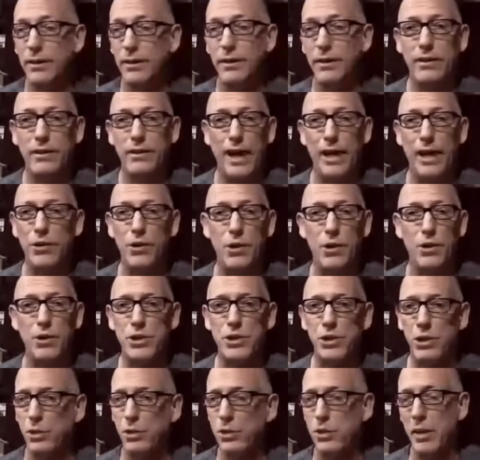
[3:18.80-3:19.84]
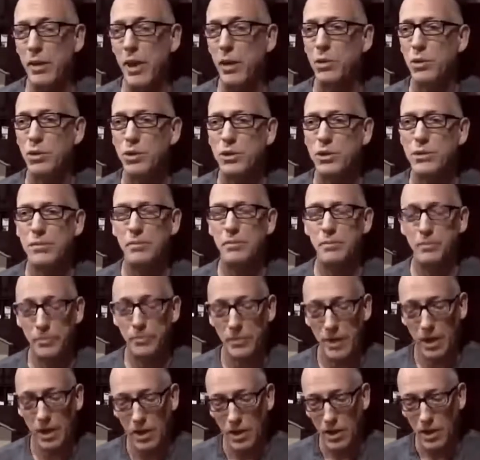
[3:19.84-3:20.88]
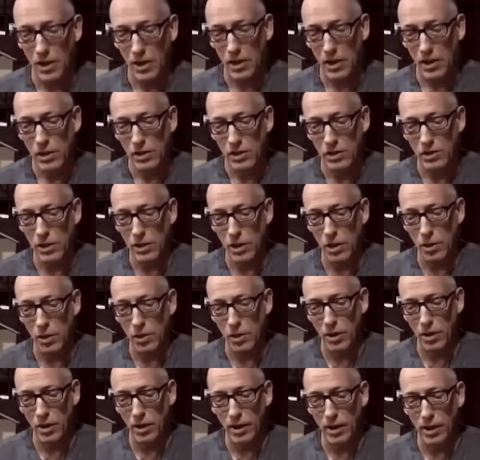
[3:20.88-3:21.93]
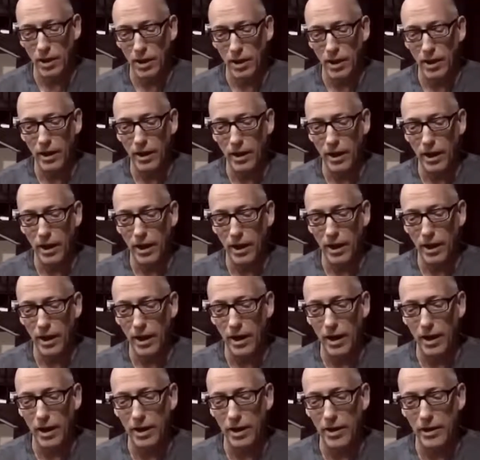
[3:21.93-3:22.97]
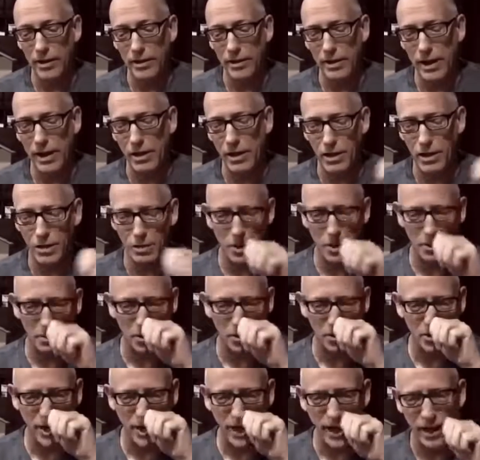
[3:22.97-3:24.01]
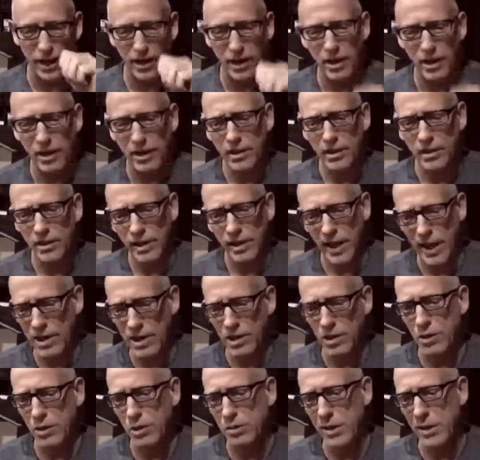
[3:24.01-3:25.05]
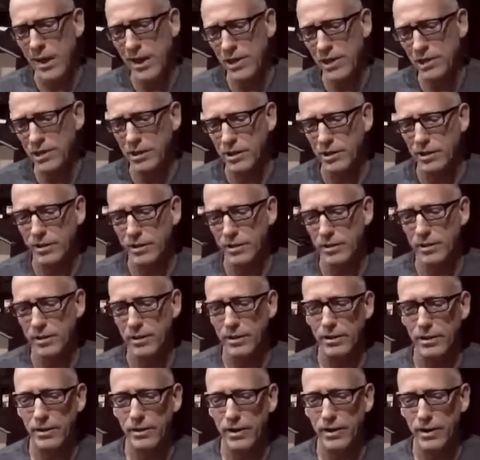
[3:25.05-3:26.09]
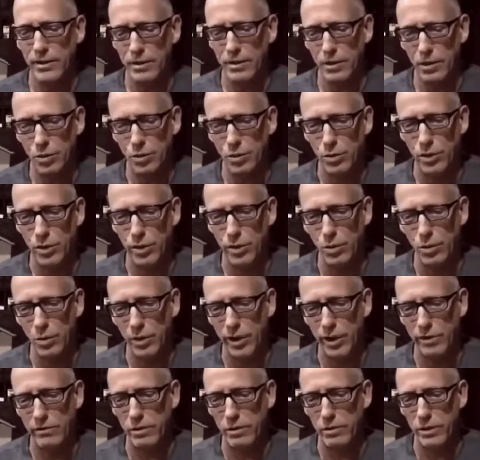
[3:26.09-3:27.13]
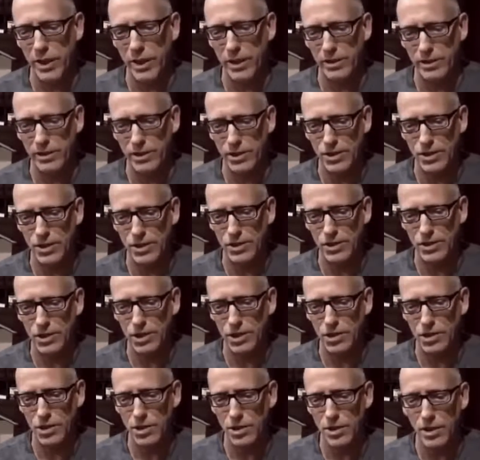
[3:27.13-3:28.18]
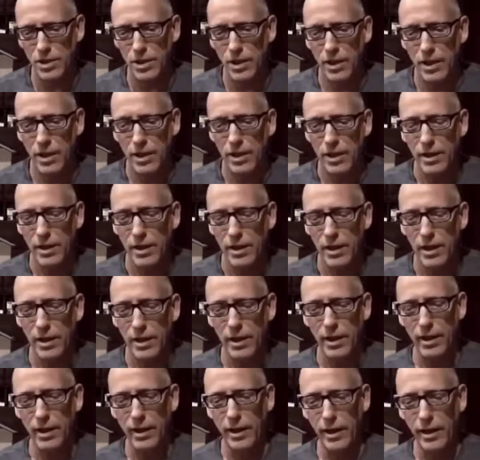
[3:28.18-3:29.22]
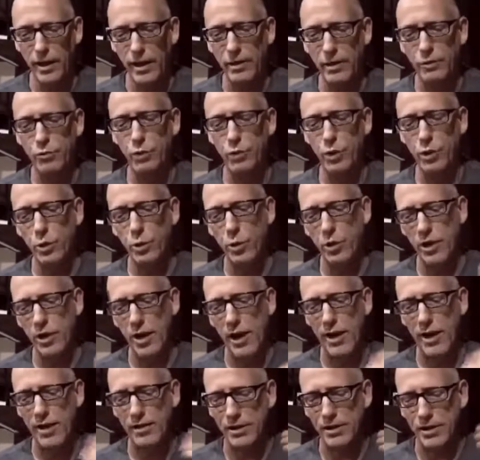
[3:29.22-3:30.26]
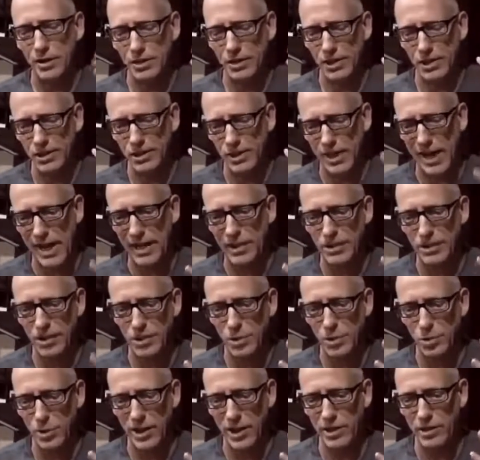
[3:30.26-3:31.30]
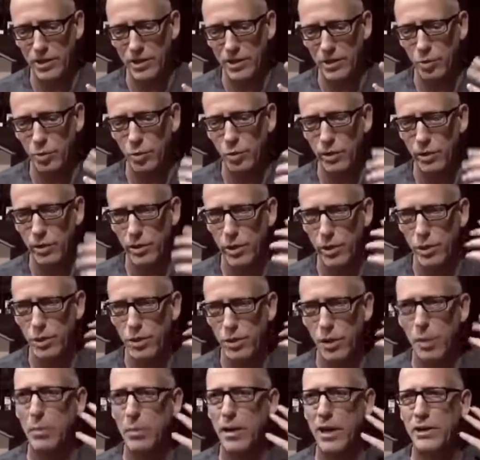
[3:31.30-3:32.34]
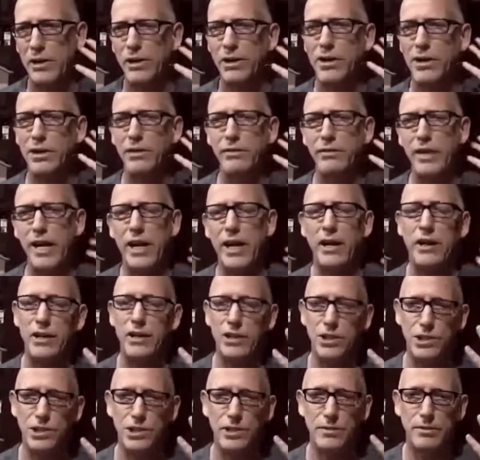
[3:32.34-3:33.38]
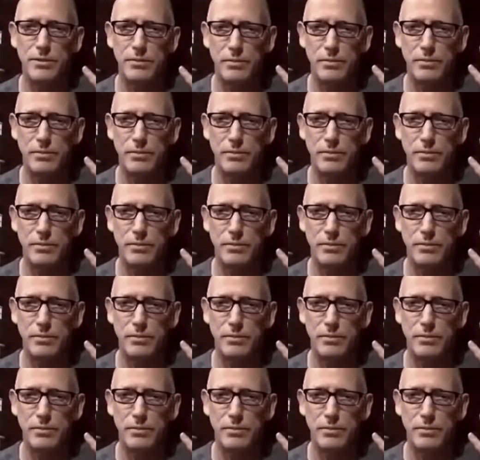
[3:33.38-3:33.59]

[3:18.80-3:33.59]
that hurts you the most. So then other people are saying, can you imagine that Twitter would ever make this decision if we were not in this exact situation where Trump had the advantage?